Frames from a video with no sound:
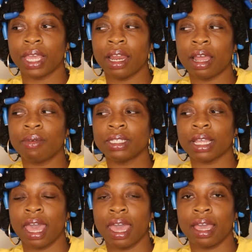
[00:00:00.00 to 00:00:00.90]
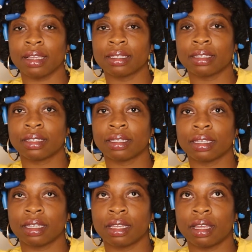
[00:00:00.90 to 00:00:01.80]
And I was asked
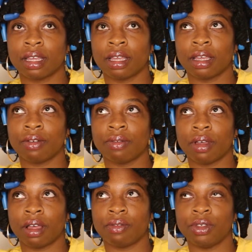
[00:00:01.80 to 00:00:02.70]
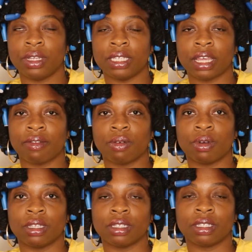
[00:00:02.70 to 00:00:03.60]
a few days after,
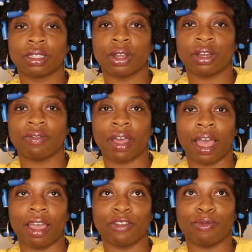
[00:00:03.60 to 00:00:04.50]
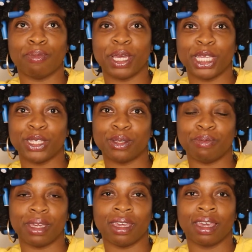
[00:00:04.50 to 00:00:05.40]
what does 35 mean to
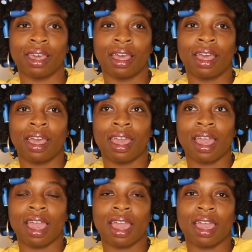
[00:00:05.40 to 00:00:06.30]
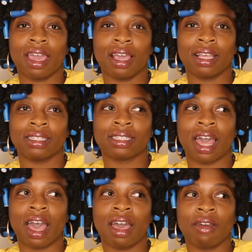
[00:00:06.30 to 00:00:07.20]
me? And
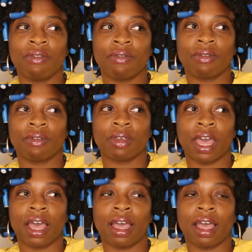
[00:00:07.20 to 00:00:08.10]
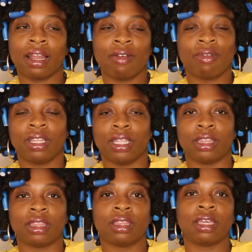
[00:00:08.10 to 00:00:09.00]
I didn't really
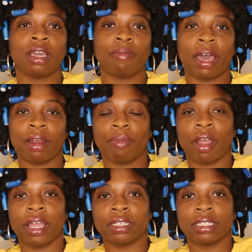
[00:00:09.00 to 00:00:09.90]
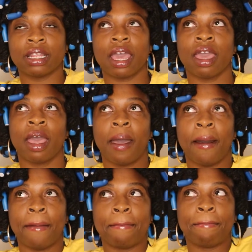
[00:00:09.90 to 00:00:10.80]
think about it prior to that,
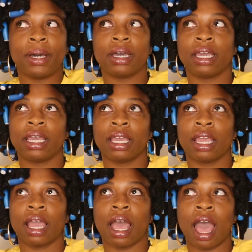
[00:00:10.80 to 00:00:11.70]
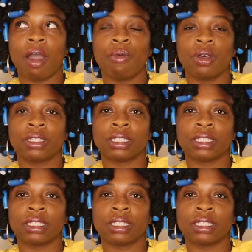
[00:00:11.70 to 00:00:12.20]
but I will